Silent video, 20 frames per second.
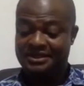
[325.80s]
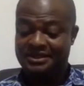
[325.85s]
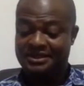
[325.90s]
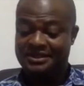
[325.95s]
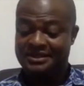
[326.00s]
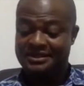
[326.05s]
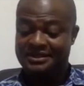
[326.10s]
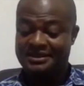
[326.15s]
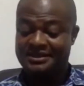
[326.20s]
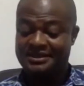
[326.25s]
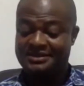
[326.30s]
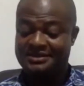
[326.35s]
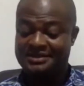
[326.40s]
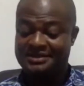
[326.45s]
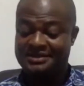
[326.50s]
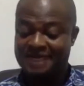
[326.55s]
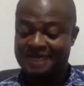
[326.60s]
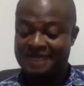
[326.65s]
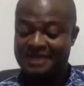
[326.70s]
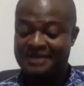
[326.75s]
The
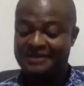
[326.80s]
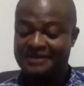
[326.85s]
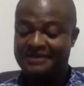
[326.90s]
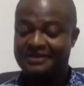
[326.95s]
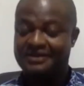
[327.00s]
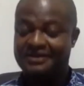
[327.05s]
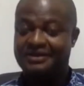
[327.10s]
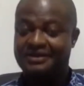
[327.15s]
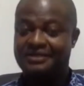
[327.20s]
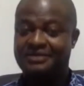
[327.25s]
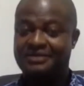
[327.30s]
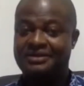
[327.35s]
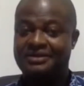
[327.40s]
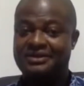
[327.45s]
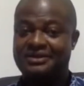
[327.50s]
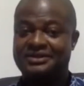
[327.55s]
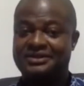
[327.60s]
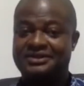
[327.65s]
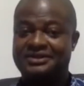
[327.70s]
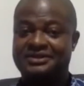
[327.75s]
third thing about
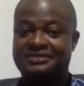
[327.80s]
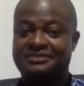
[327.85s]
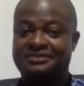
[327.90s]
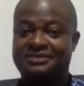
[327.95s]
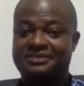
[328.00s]
leadership